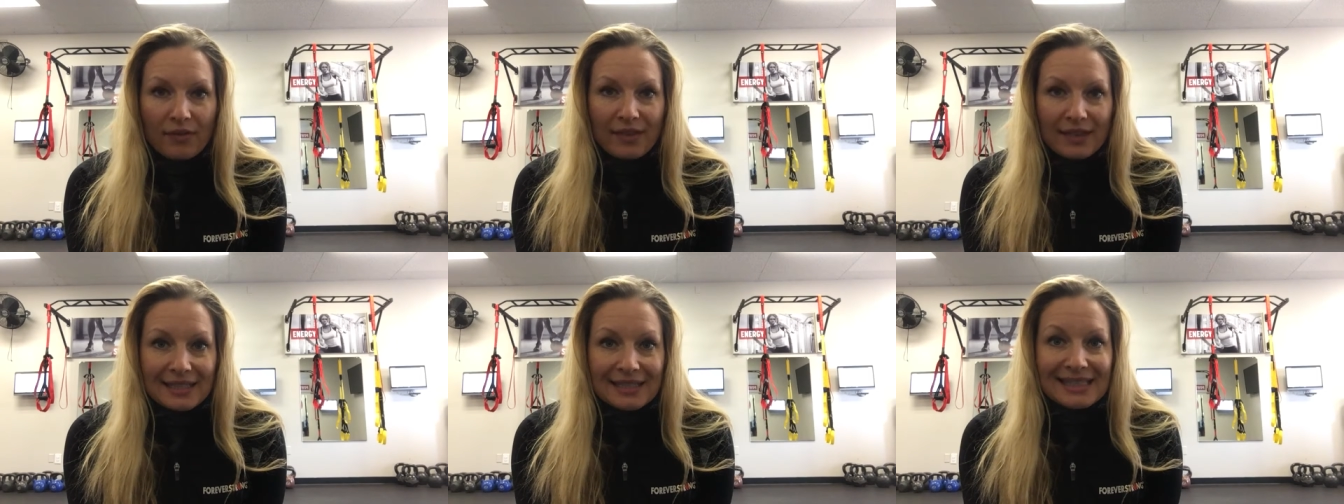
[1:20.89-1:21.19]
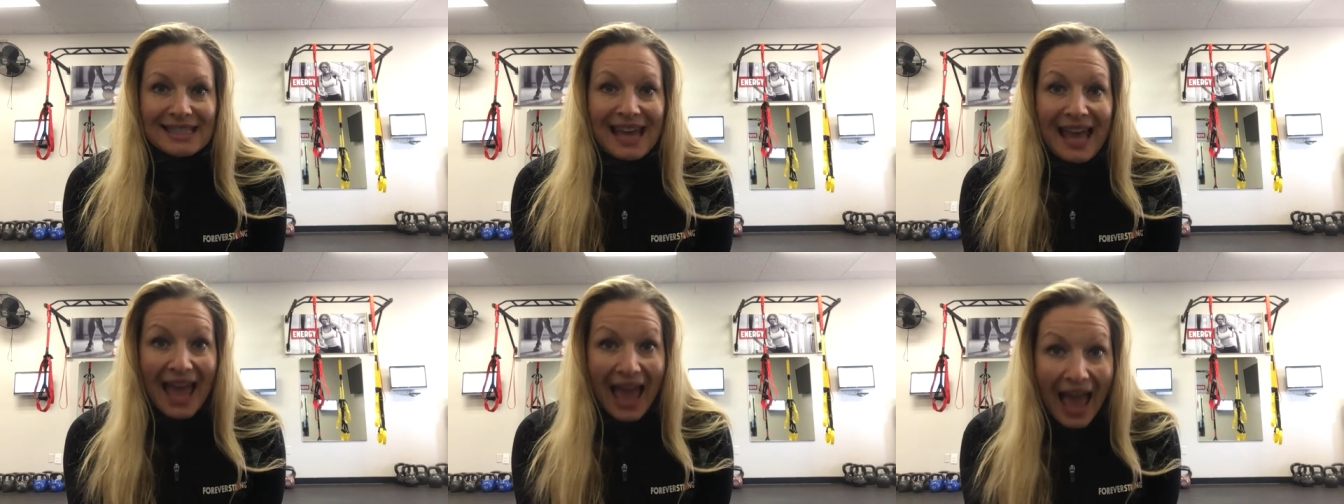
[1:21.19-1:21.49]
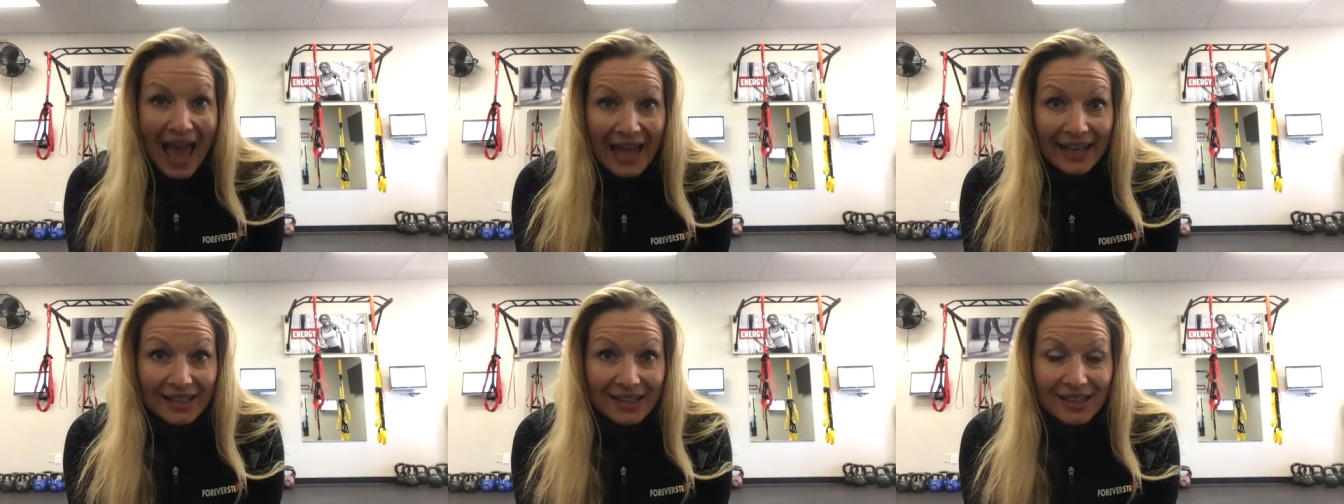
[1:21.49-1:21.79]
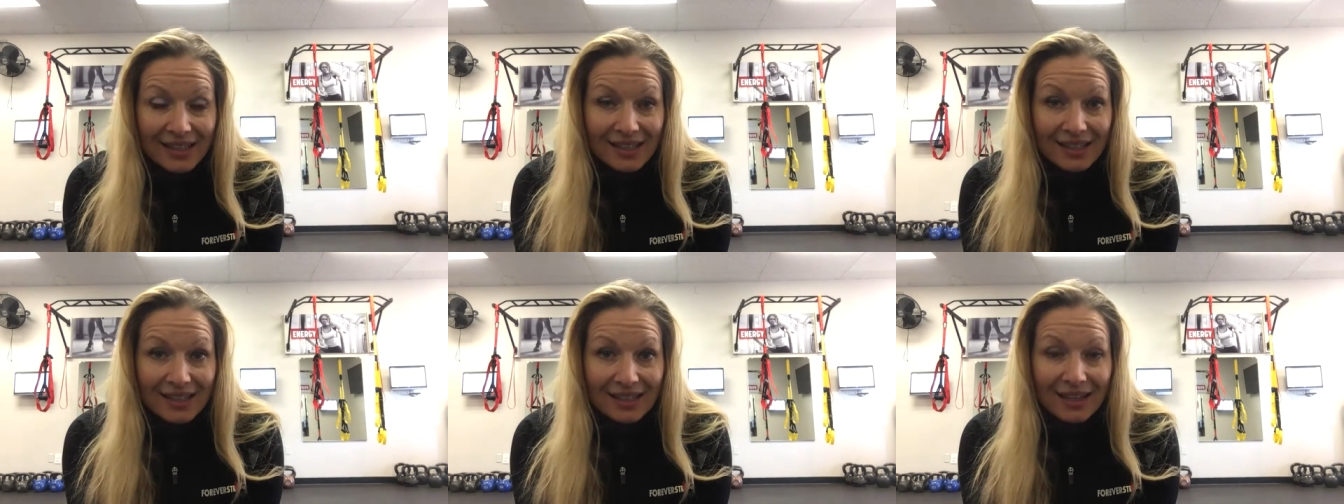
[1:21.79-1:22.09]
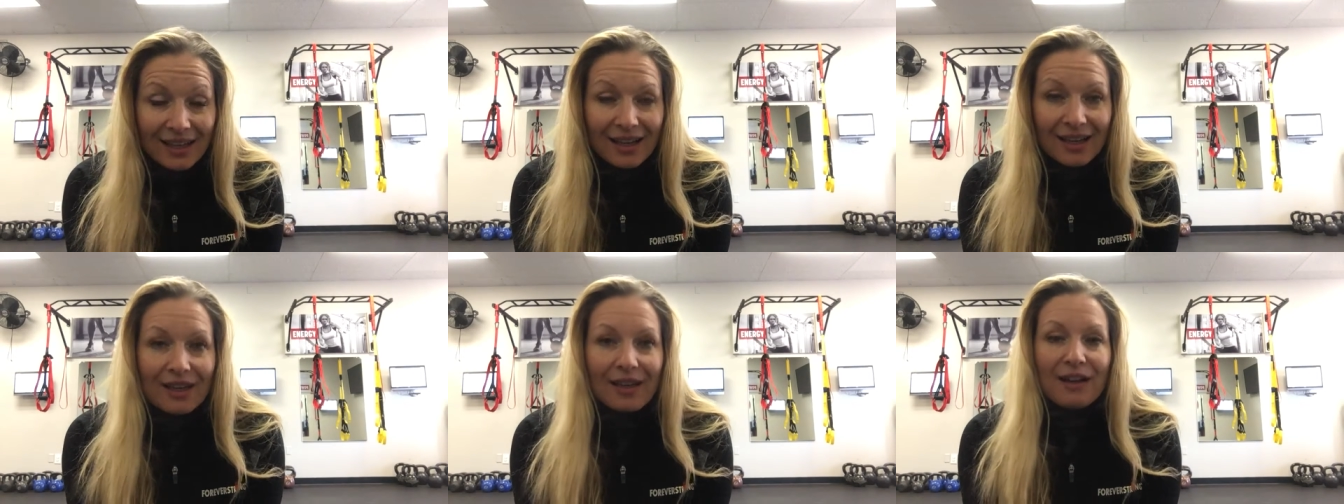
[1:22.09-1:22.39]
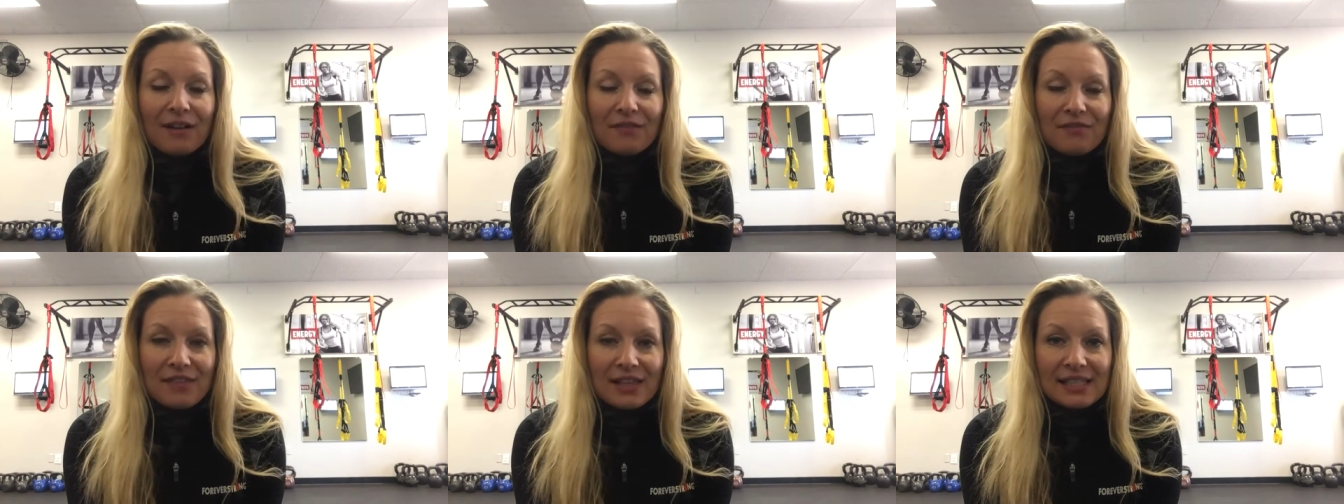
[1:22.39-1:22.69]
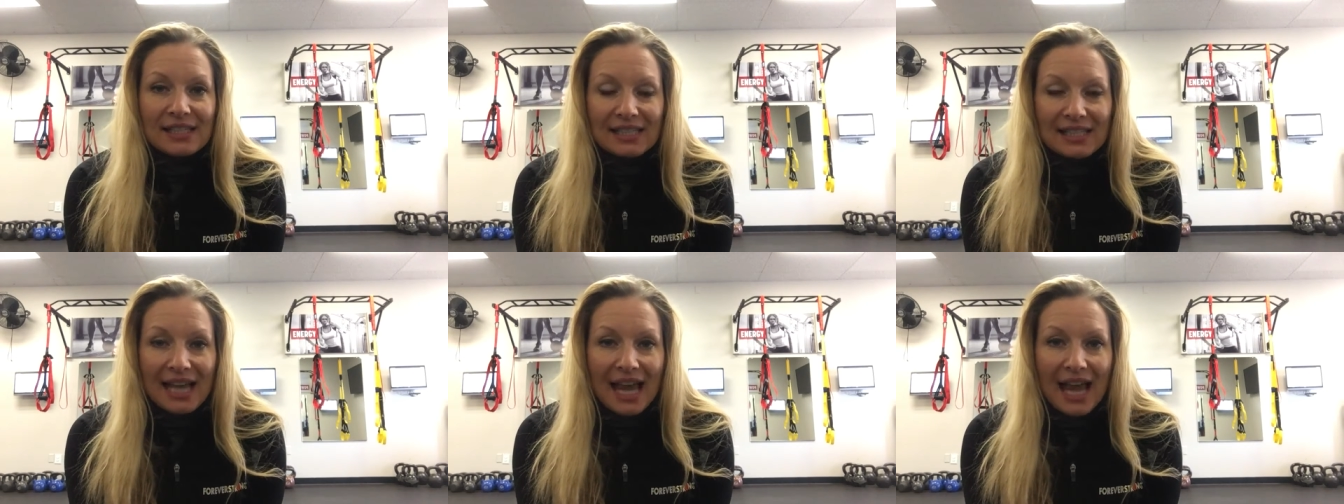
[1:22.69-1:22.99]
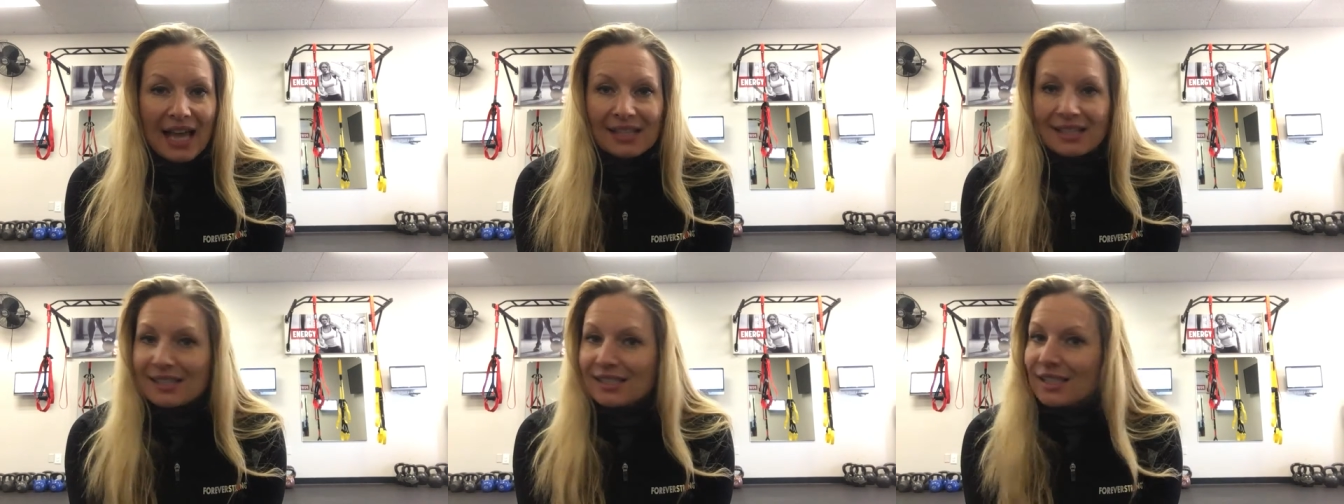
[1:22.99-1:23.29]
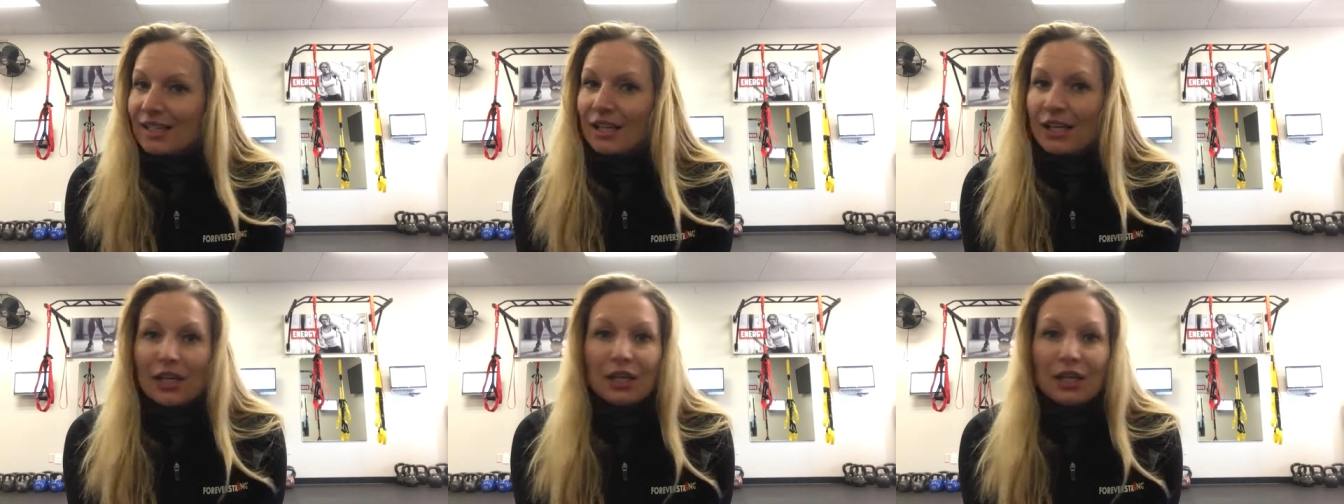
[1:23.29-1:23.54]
than 10 of this test,